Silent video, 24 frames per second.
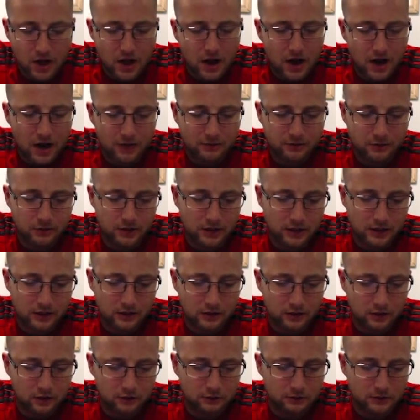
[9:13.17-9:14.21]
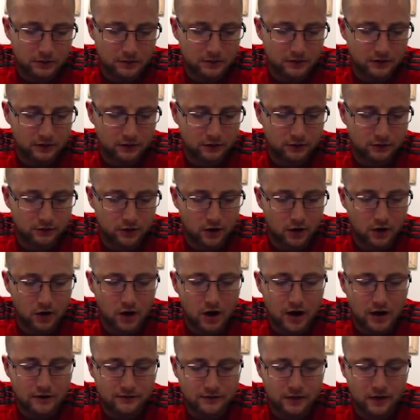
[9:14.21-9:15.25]
uh, so getting close to be able to start
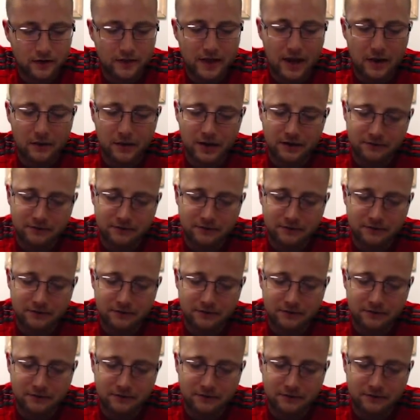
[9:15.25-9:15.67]
off on that one.